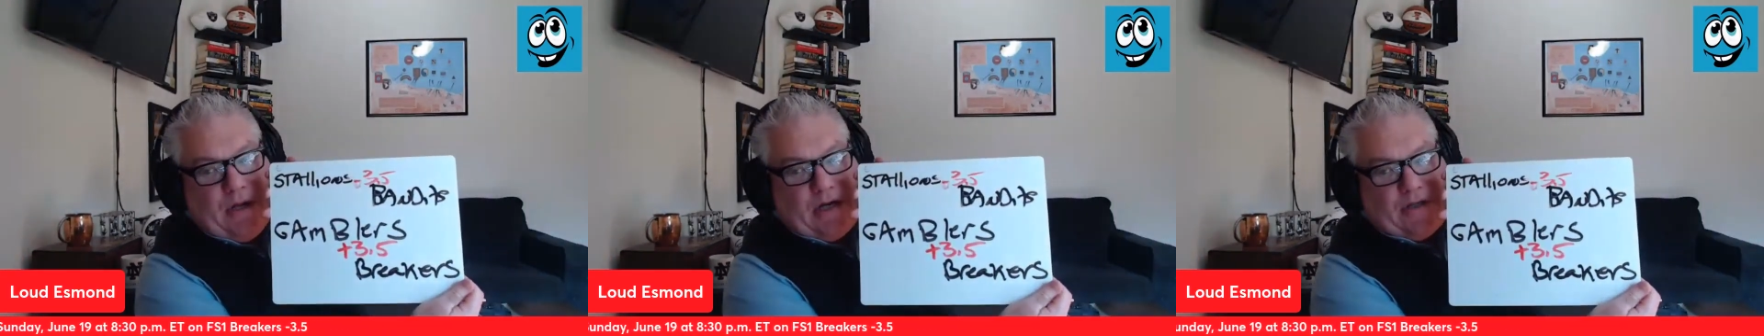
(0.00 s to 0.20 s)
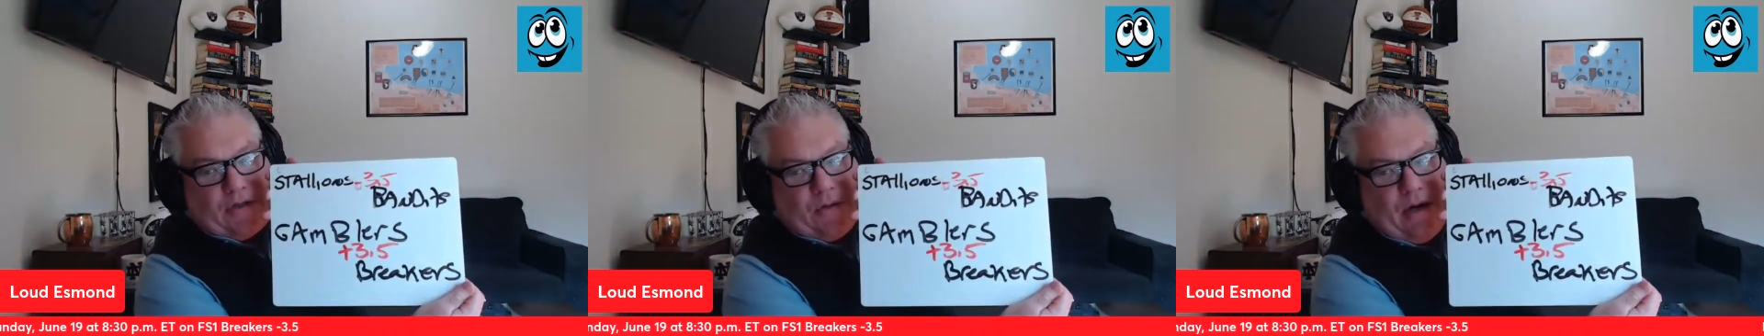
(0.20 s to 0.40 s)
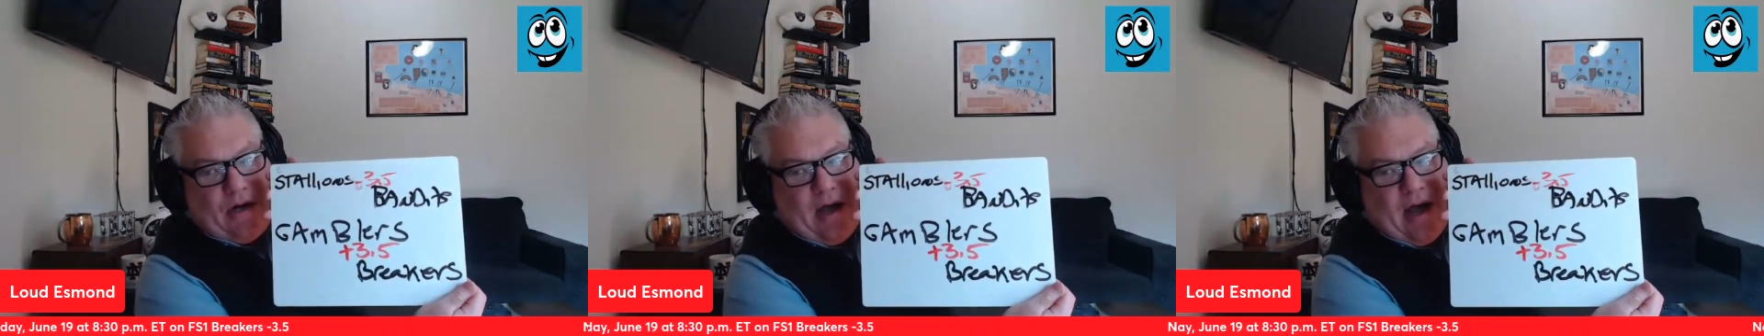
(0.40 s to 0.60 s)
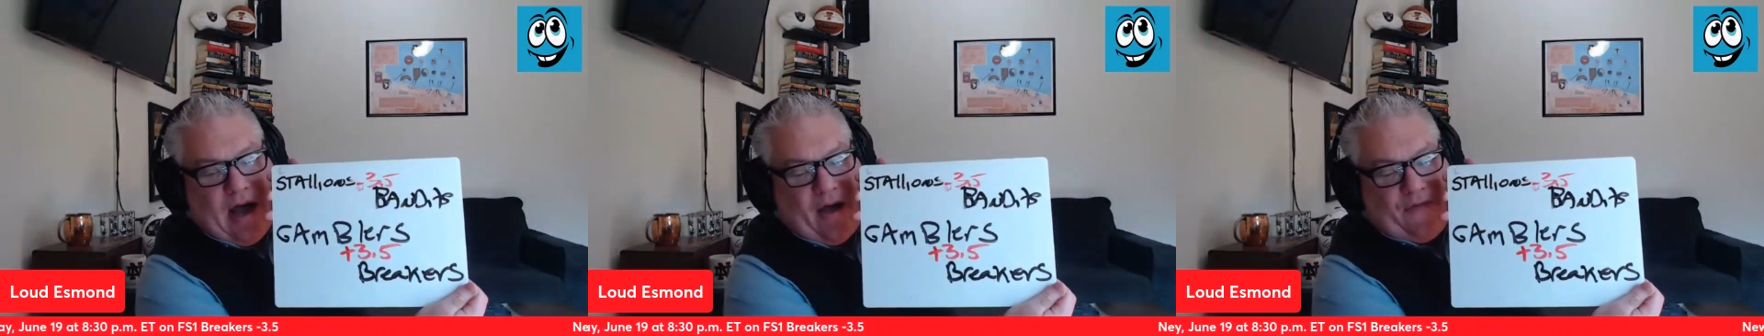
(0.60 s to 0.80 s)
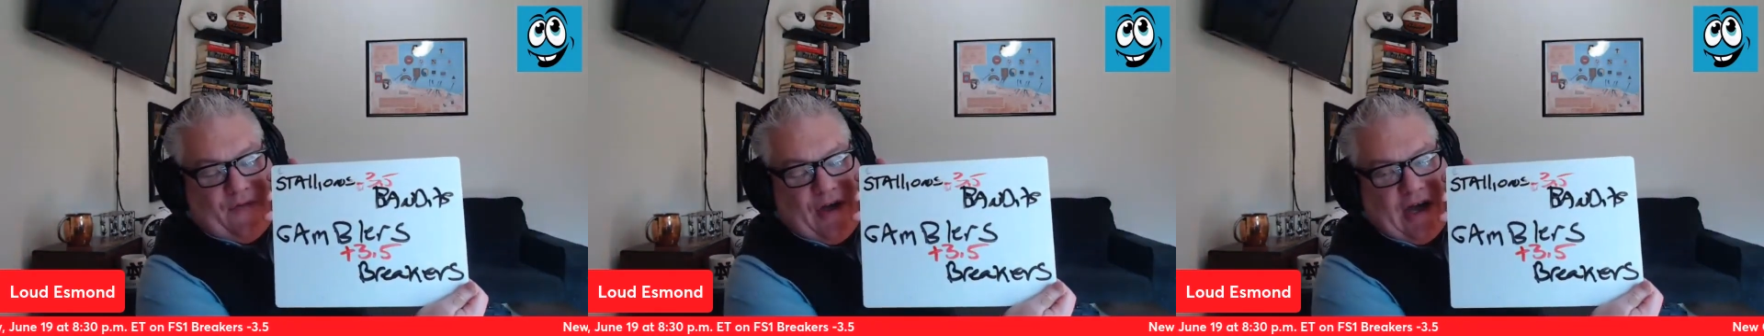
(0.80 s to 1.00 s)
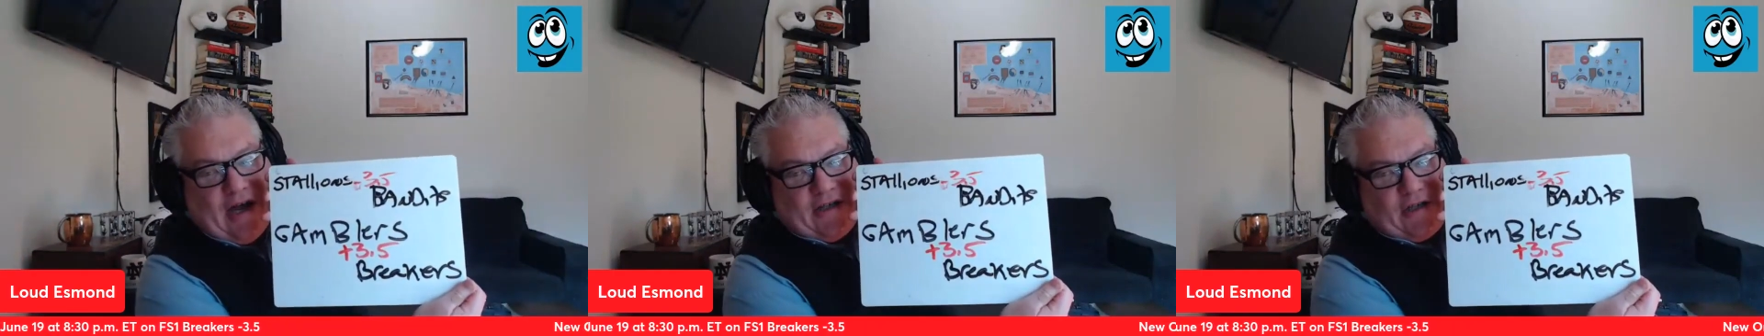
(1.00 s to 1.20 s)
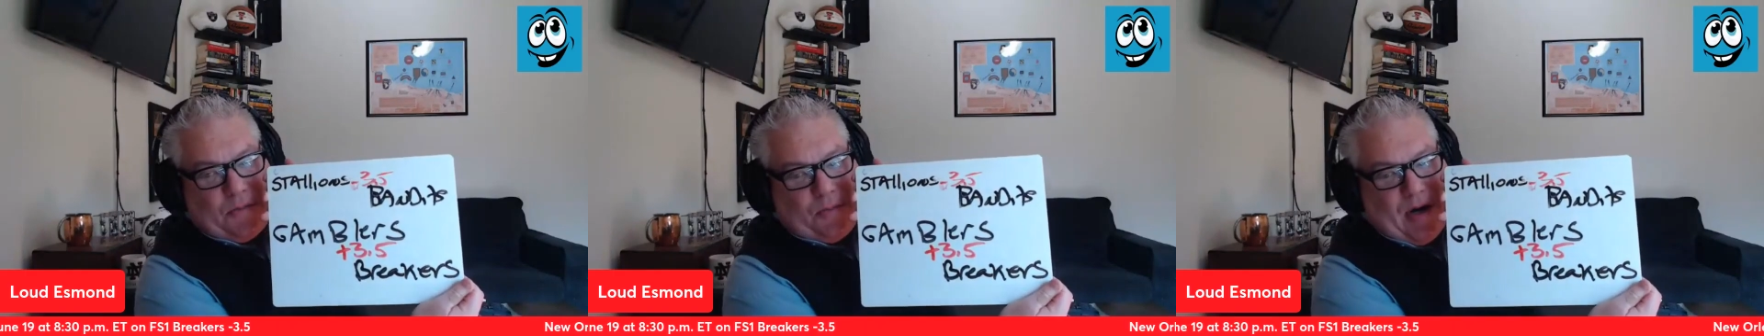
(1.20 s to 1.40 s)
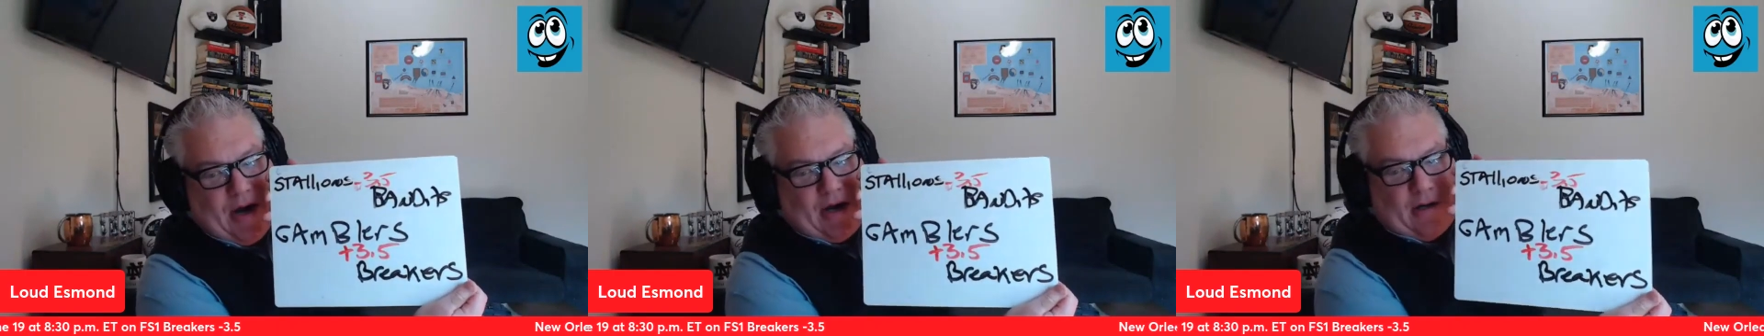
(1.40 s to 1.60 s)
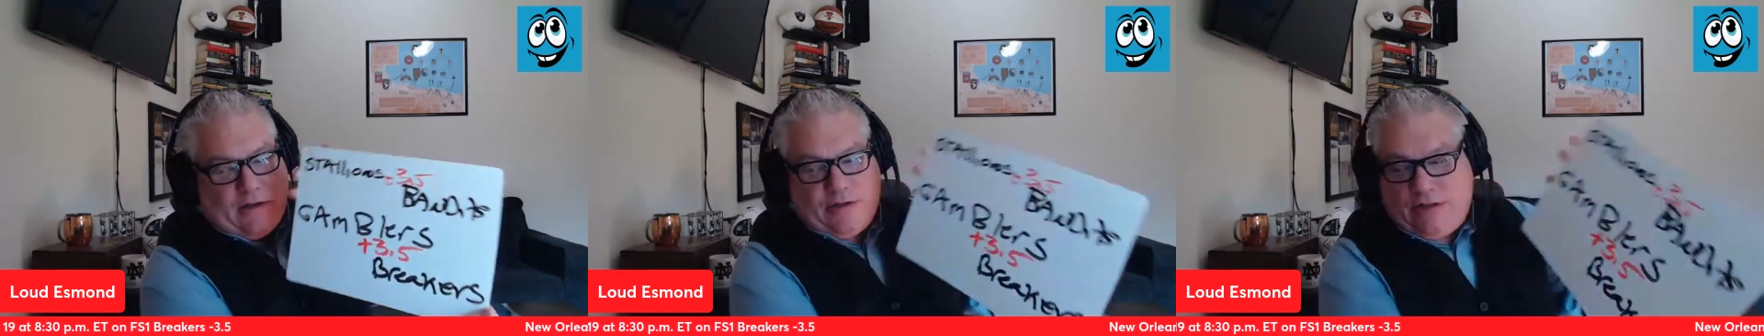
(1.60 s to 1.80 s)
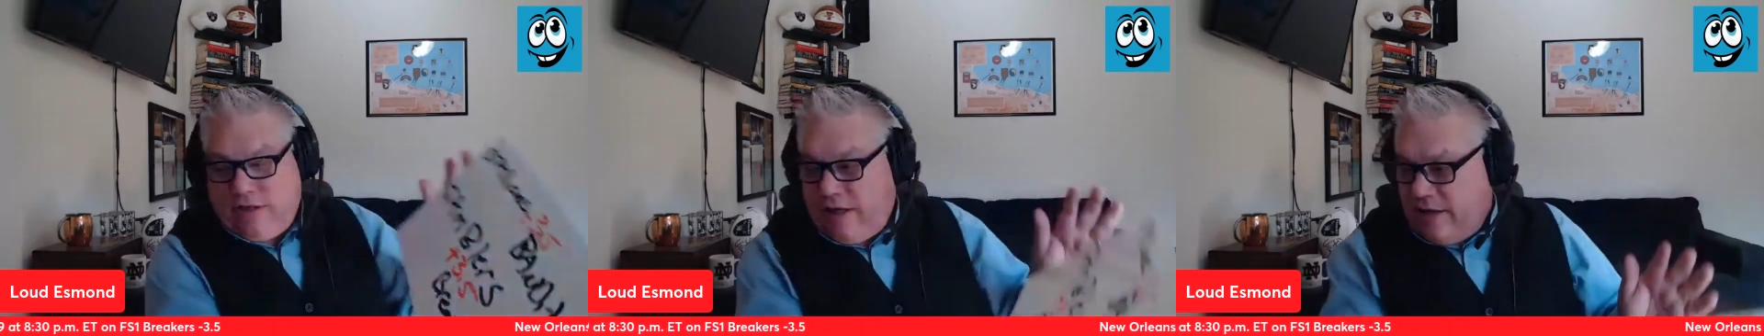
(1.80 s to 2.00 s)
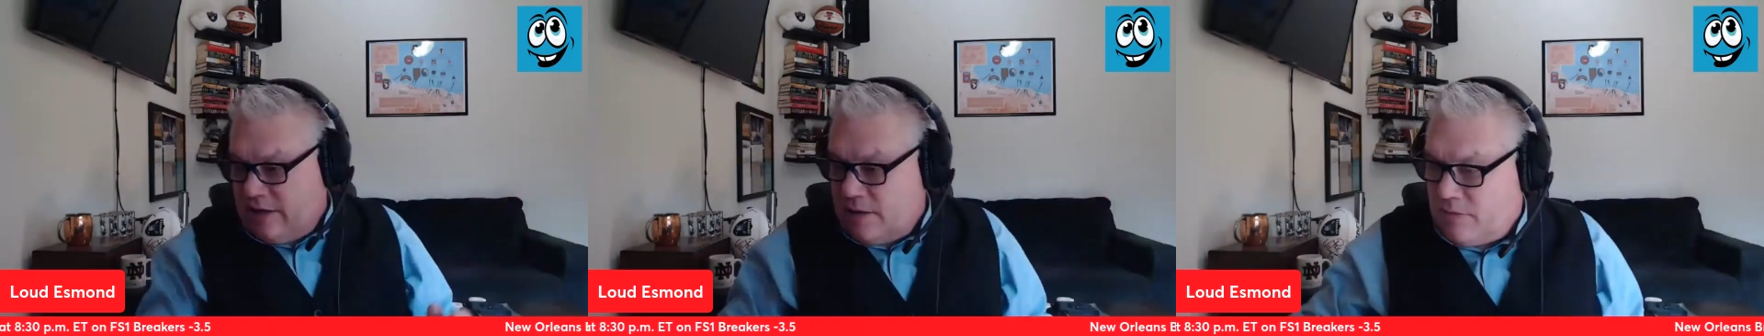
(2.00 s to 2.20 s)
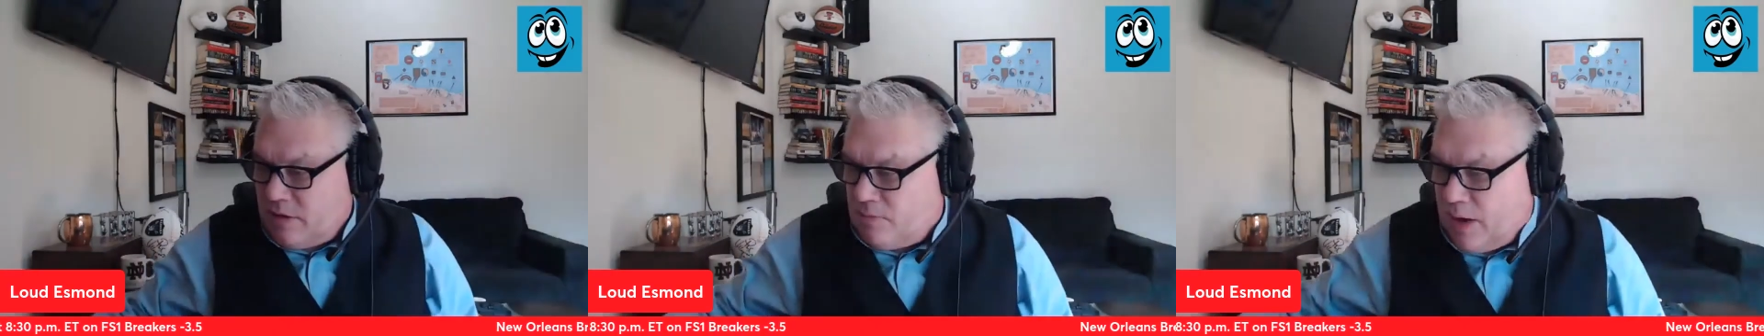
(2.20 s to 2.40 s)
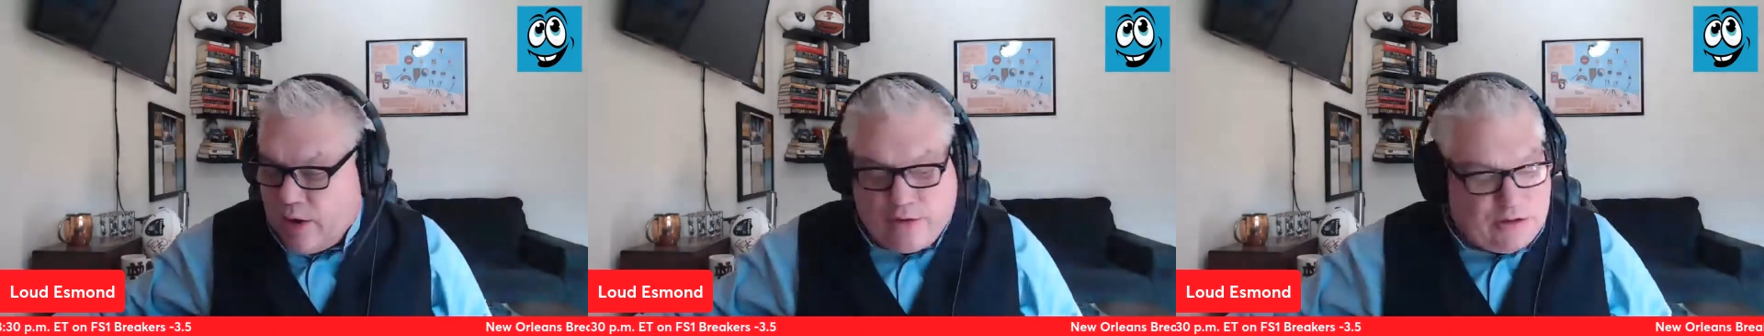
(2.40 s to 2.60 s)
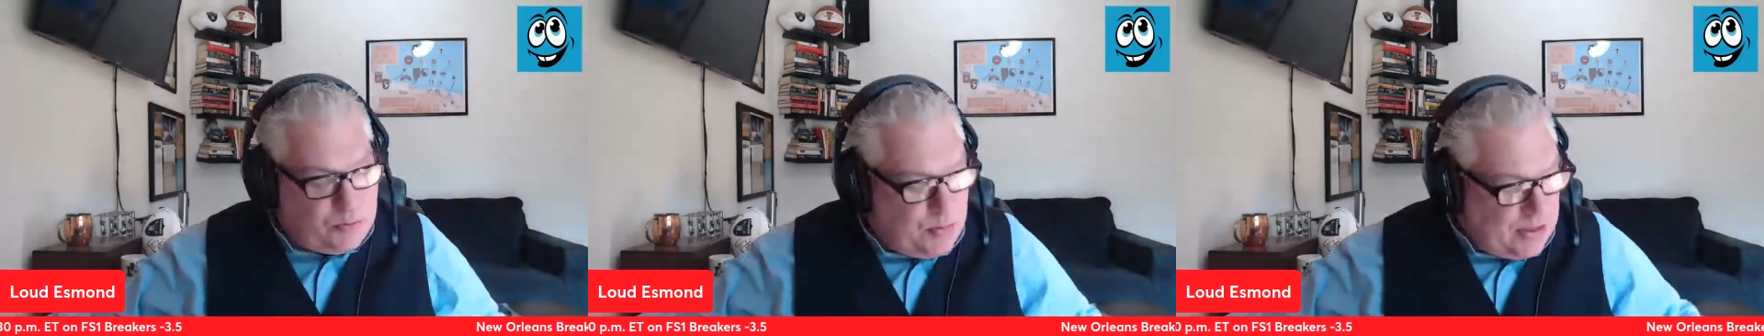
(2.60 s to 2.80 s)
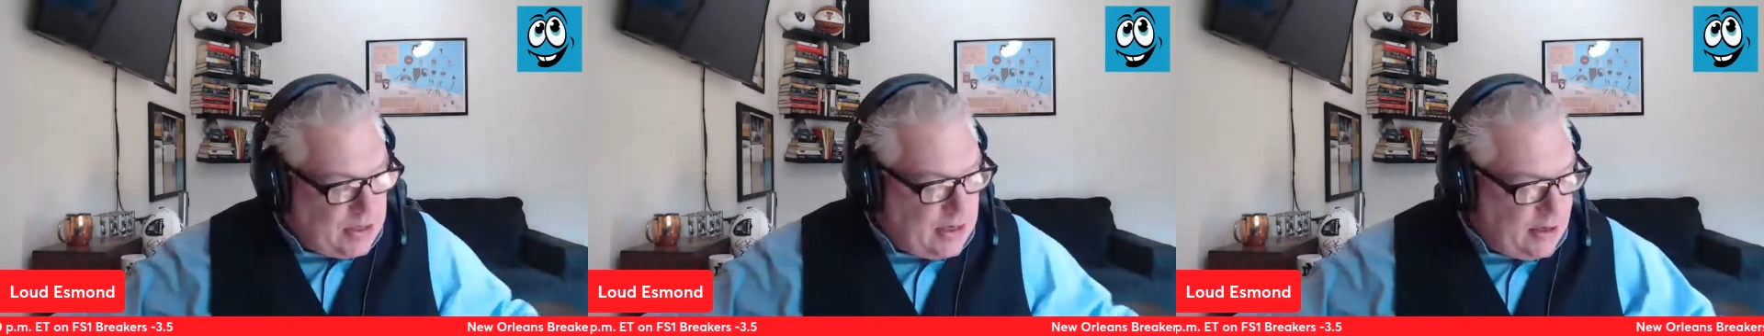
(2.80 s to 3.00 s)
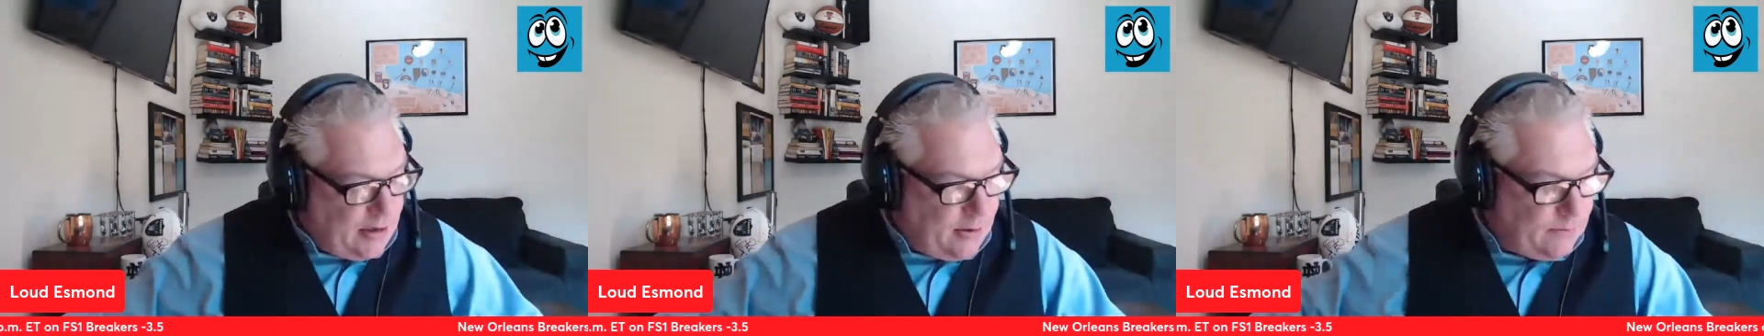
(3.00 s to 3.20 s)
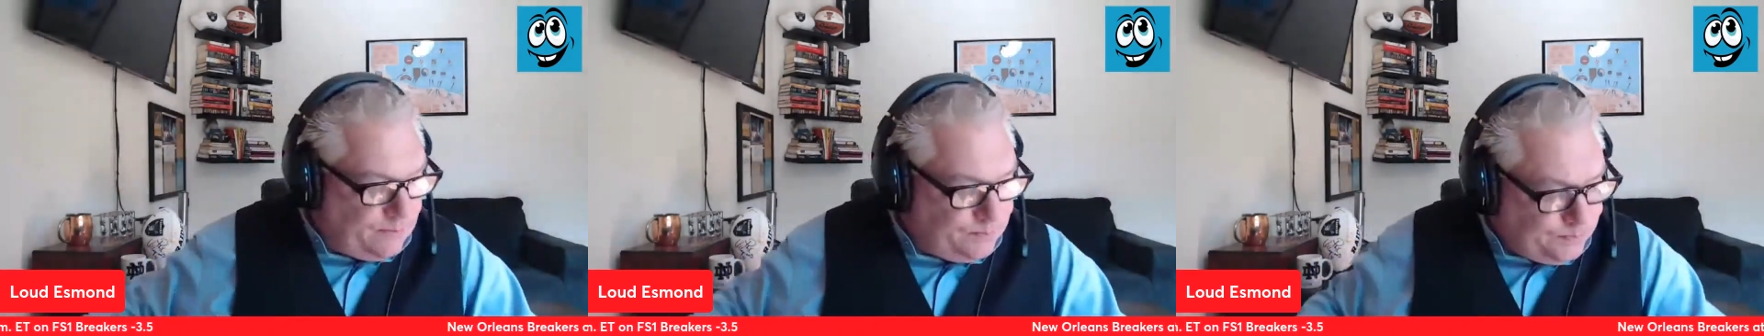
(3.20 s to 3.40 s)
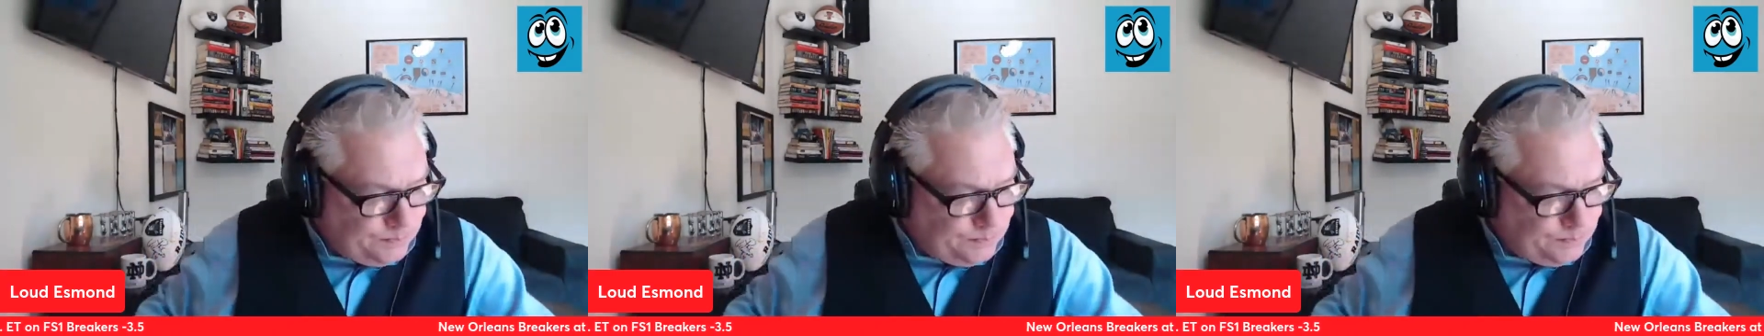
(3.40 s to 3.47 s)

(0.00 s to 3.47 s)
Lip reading: plus 3.5 against the Breakers. And then the bonus pick here,